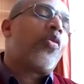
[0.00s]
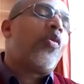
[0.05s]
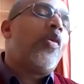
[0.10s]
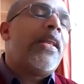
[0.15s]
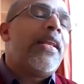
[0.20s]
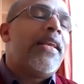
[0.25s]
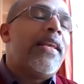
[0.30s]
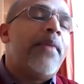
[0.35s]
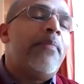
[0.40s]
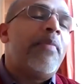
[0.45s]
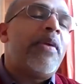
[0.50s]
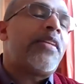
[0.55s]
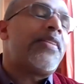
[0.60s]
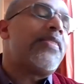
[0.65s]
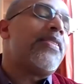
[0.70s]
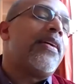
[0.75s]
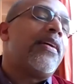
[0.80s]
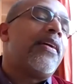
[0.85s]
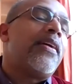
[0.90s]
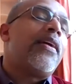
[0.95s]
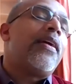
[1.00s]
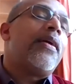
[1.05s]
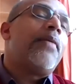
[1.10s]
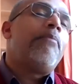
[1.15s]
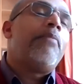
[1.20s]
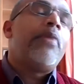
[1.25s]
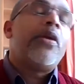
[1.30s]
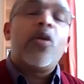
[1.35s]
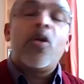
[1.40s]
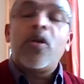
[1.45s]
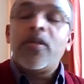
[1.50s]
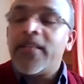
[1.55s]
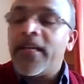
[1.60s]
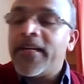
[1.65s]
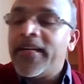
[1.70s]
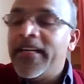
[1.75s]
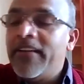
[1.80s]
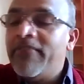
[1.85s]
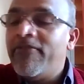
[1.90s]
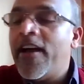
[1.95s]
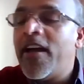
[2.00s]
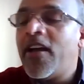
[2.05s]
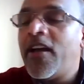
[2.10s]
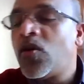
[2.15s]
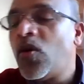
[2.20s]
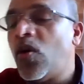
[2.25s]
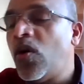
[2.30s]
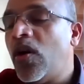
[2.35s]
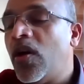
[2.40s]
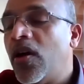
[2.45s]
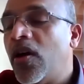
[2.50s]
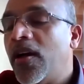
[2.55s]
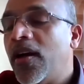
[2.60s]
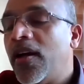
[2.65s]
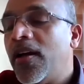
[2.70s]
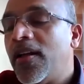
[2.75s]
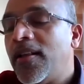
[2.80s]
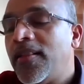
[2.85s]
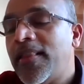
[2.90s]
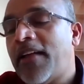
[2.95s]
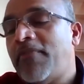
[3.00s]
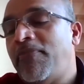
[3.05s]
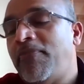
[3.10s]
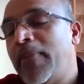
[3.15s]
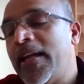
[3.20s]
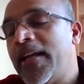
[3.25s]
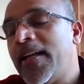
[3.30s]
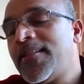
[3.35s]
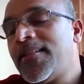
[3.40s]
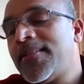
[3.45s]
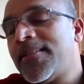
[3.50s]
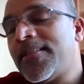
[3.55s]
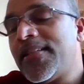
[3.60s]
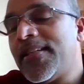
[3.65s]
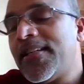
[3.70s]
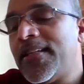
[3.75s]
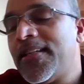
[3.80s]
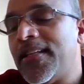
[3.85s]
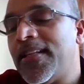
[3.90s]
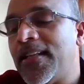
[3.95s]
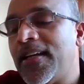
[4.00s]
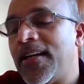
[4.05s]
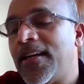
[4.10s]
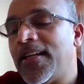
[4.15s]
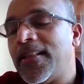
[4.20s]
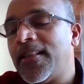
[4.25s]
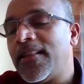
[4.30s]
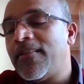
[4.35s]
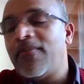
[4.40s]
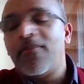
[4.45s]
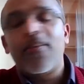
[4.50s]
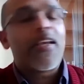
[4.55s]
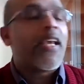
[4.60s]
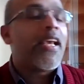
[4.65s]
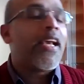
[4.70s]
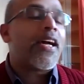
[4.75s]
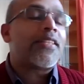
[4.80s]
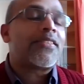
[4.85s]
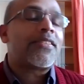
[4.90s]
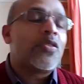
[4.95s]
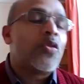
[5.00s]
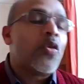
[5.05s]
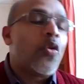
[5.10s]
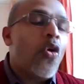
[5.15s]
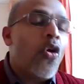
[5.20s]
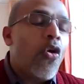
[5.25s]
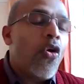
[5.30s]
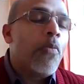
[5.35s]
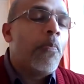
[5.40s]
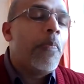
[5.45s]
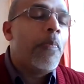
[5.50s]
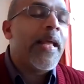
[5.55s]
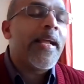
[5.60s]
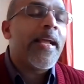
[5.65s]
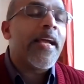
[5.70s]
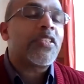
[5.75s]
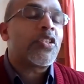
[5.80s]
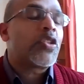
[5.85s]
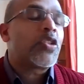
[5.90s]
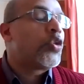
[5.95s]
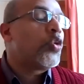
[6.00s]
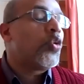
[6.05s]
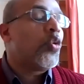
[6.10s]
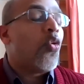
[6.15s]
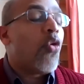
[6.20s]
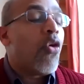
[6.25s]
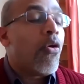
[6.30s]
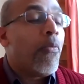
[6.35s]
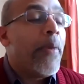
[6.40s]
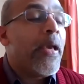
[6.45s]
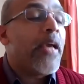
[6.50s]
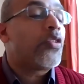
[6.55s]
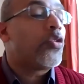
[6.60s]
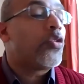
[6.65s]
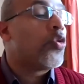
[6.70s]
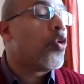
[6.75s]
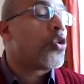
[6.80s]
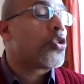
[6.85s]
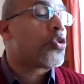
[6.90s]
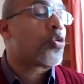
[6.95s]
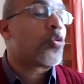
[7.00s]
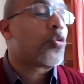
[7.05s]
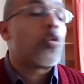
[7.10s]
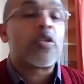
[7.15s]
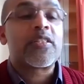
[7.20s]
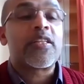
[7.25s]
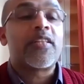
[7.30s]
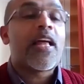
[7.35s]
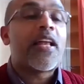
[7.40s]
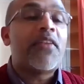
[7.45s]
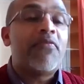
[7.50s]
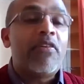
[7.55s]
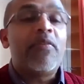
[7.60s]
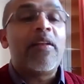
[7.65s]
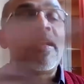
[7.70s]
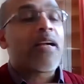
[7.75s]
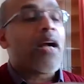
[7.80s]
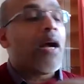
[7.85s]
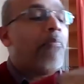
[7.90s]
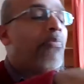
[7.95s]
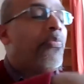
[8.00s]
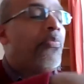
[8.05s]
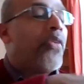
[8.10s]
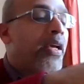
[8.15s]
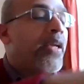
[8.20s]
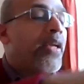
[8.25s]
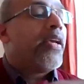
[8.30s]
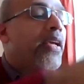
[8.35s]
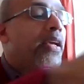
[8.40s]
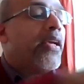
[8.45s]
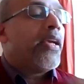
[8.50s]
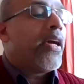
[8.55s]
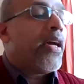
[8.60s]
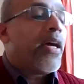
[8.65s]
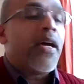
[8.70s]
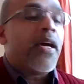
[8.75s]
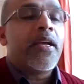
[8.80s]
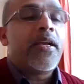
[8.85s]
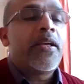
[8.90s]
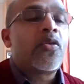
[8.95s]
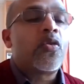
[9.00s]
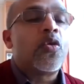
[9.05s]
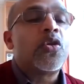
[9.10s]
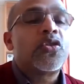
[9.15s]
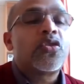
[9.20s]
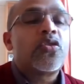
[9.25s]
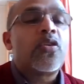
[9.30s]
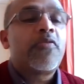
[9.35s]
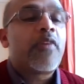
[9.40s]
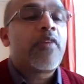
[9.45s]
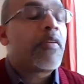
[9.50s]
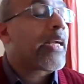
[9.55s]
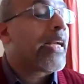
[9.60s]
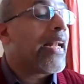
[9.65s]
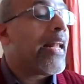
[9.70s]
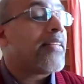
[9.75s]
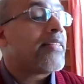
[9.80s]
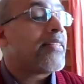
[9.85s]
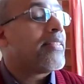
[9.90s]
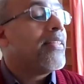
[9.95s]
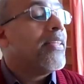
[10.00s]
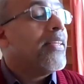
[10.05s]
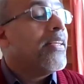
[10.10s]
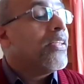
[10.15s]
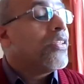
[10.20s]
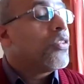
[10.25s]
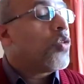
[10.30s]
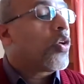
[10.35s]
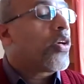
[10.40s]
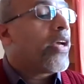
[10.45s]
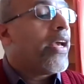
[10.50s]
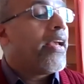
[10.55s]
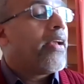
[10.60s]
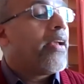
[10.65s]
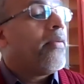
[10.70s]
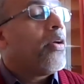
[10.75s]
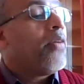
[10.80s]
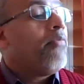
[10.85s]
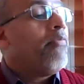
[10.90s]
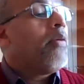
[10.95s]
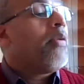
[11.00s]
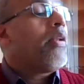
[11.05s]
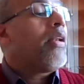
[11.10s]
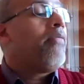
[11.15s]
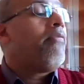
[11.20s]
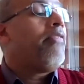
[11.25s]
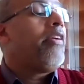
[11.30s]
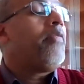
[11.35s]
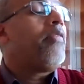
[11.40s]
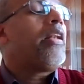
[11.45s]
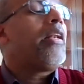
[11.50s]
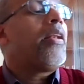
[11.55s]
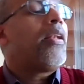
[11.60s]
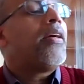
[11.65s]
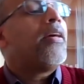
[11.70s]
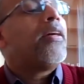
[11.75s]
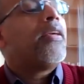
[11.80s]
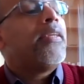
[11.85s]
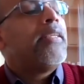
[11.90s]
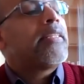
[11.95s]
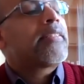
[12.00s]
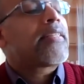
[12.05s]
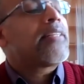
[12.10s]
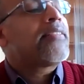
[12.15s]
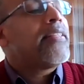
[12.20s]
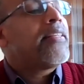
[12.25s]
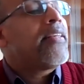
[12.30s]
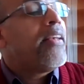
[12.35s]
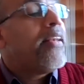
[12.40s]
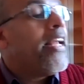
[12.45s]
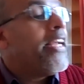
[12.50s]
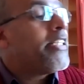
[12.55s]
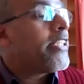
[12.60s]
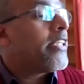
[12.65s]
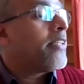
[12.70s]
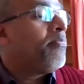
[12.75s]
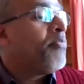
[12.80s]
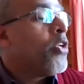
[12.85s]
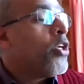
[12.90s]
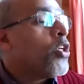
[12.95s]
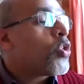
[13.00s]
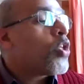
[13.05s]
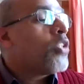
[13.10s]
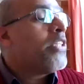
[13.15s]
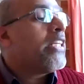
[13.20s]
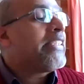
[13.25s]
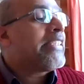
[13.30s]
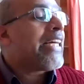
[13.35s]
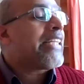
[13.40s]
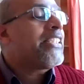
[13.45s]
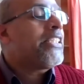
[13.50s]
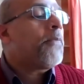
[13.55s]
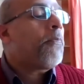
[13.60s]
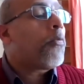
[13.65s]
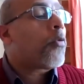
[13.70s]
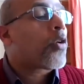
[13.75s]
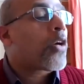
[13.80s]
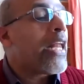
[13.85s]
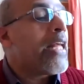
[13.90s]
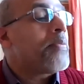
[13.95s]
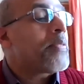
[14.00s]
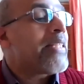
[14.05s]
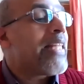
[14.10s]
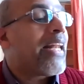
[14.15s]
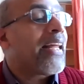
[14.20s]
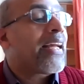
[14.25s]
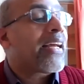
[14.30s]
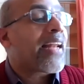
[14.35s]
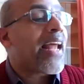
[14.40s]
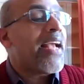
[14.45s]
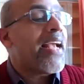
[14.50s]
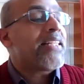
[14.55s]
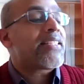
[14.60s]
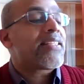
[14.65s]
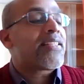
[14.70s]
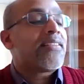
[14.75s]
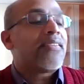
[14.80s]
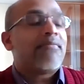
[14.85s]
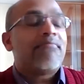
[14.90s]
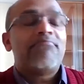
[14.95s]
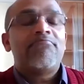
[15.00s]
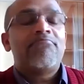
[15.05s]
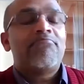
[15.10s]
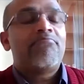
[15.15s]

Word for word: not only limit, beyond the divine rule. That means uh, he has no obligation to obey those rules. That we will come uh, in course of our class. It's okay. We will we will uh, discuss it later. So the church proclaims that Christ